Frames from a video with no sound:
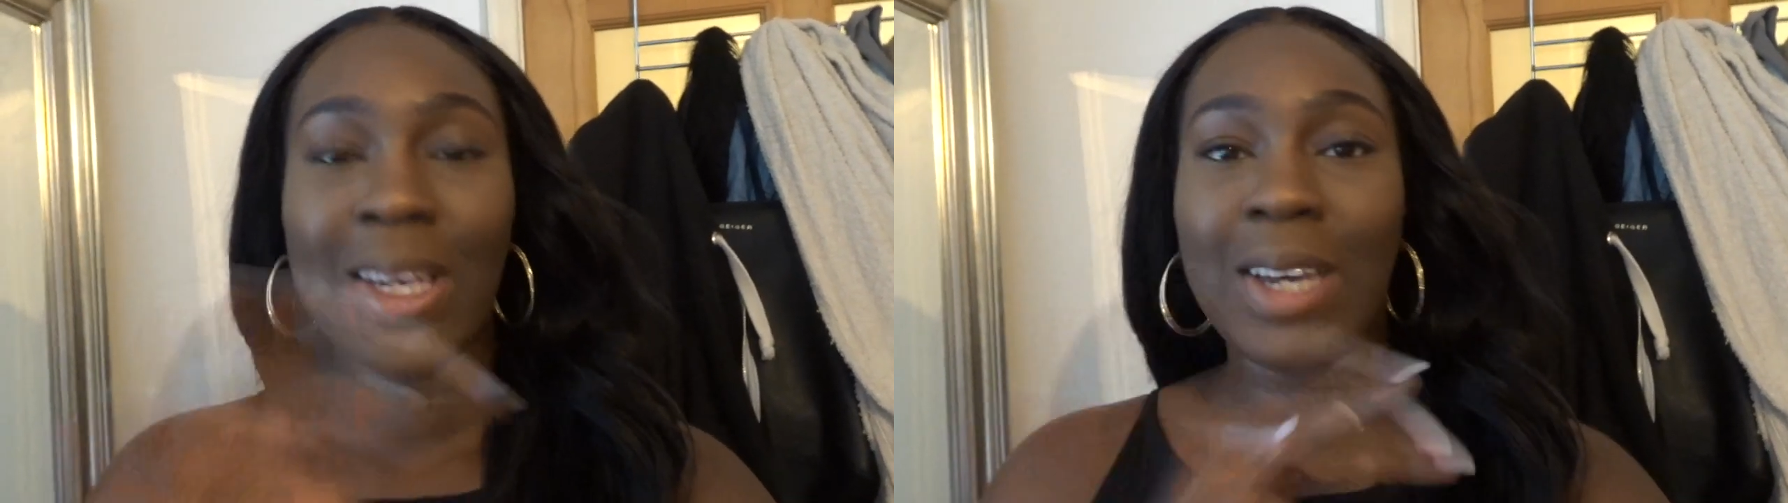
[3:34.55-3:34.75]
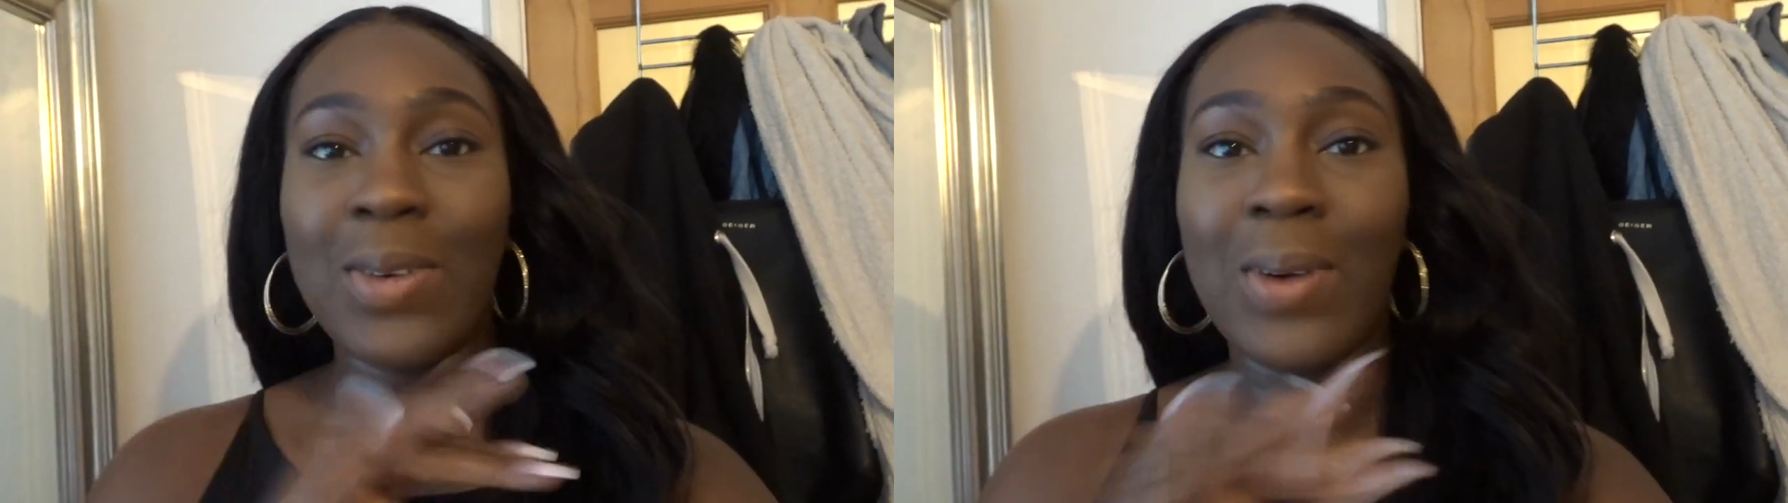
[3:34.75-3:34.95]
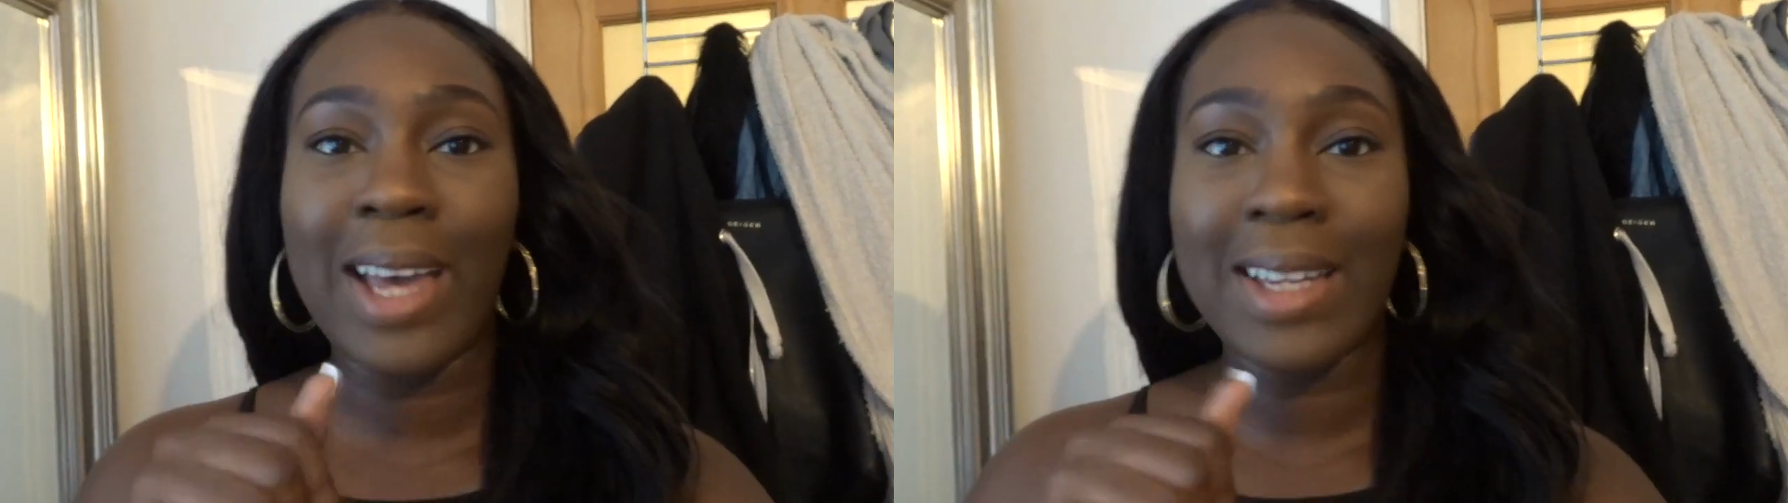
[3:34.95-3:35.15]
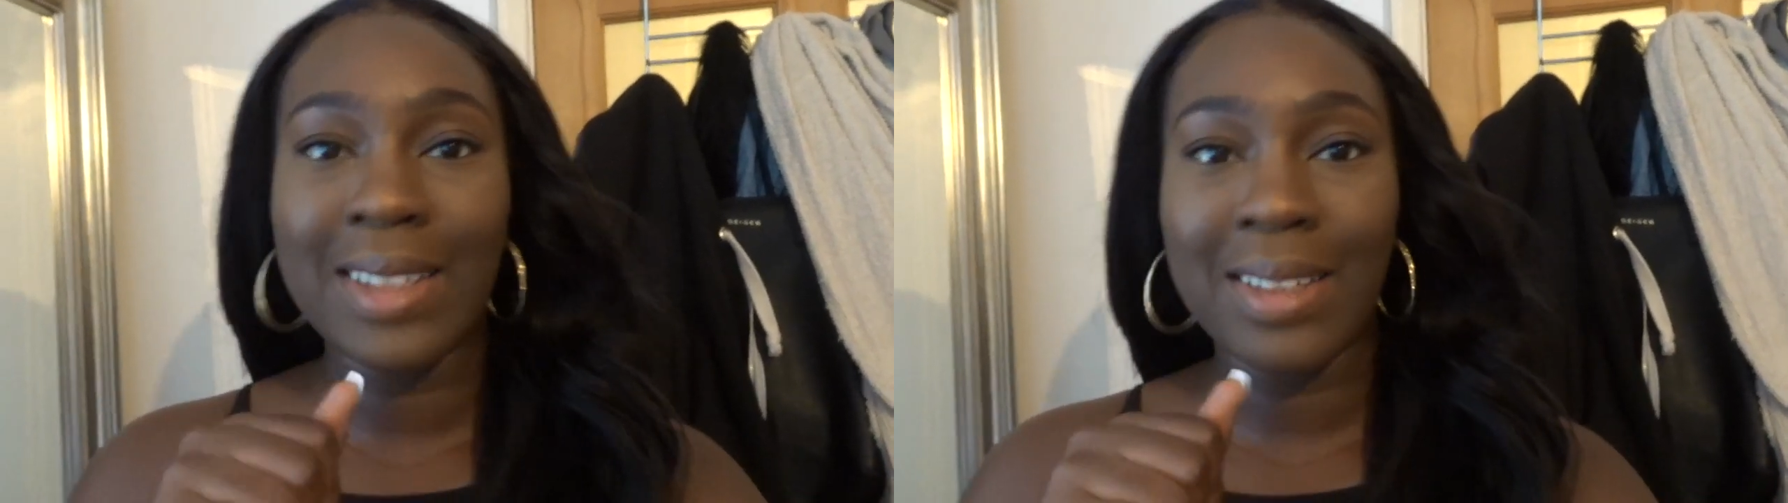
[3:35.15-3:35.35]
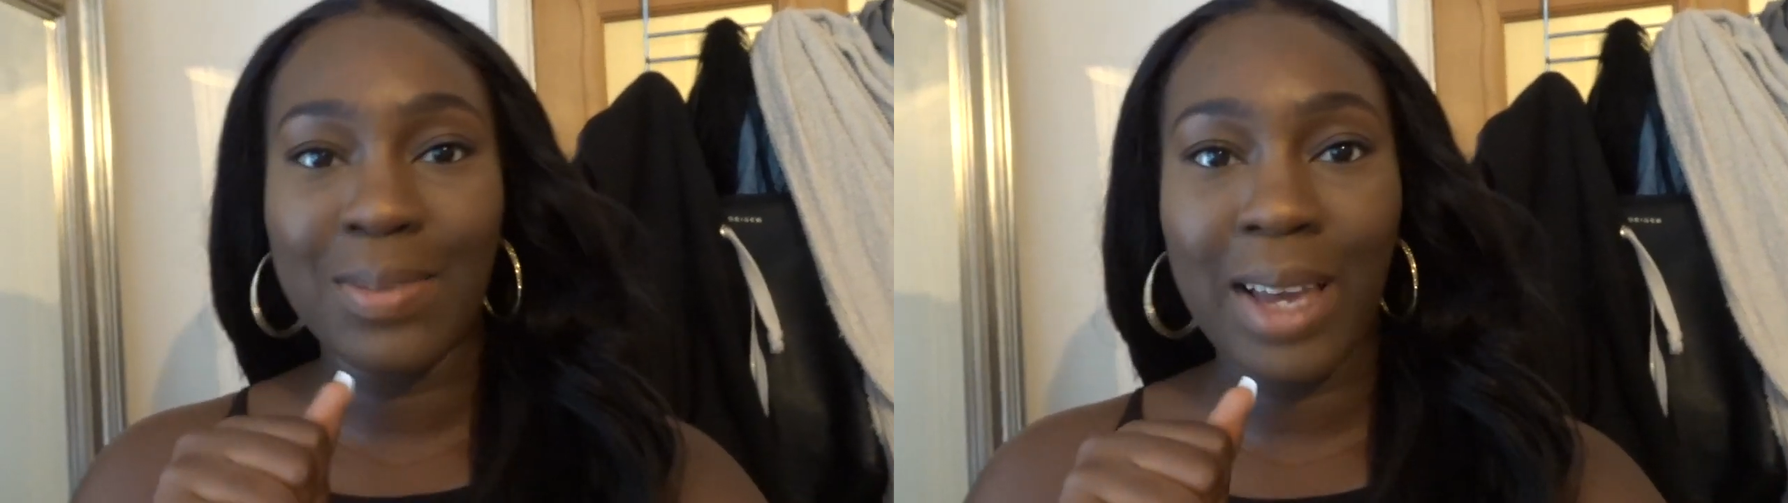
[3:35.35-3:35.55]
get your hair
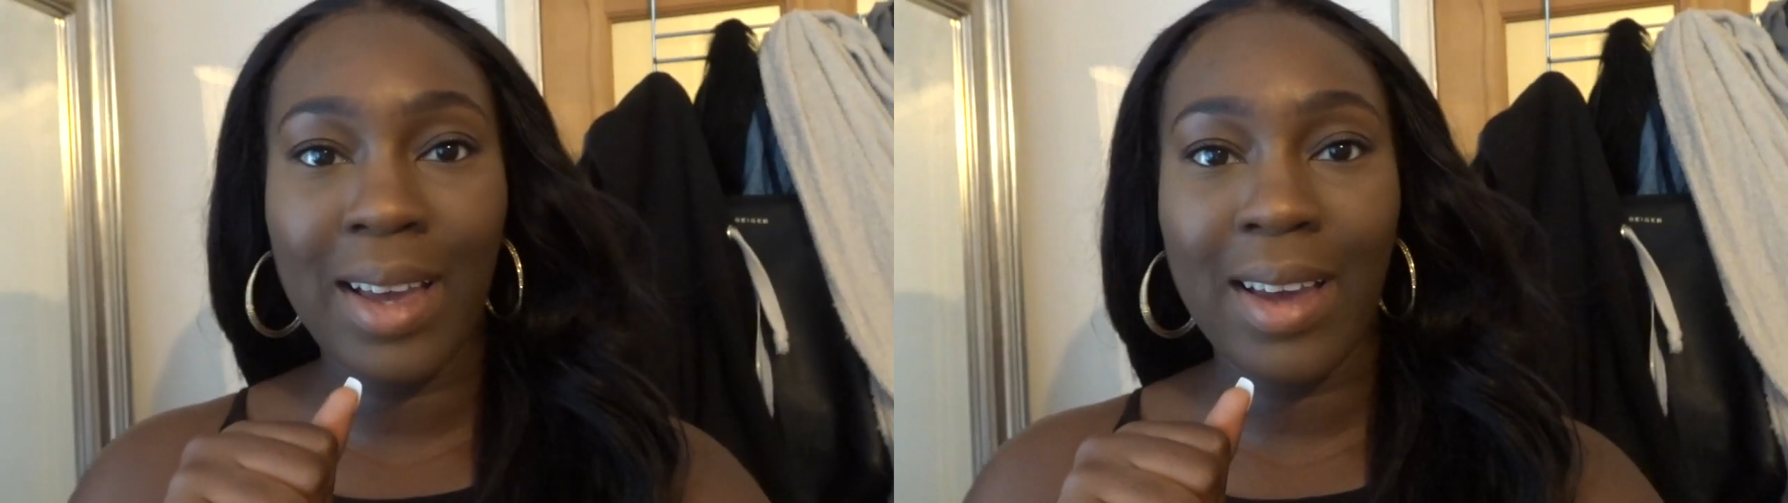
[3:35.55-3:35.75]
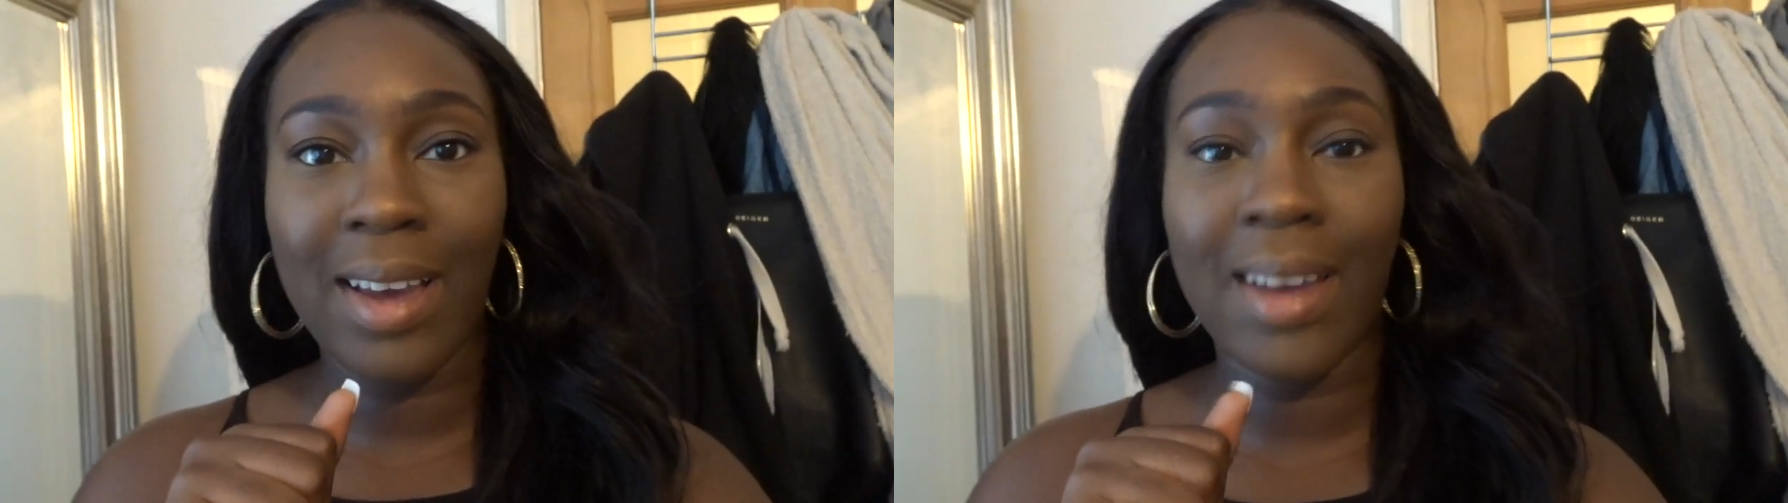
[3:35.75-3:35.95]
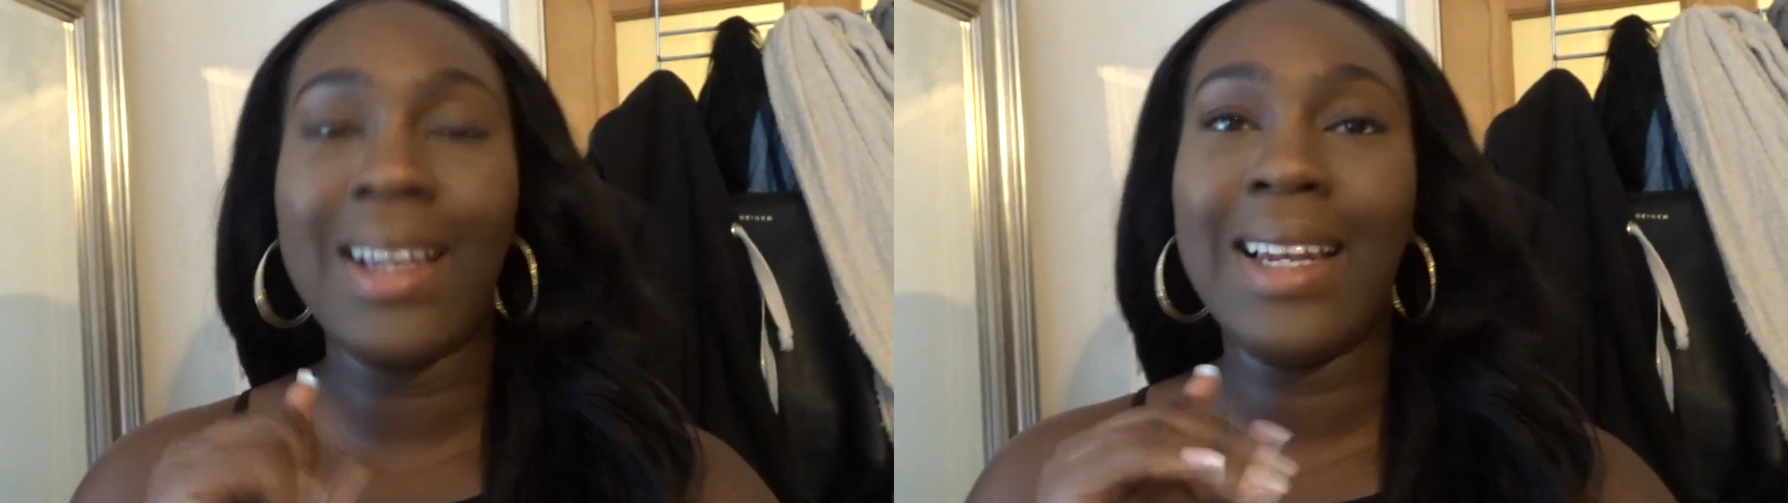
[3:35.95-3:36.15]
done by her,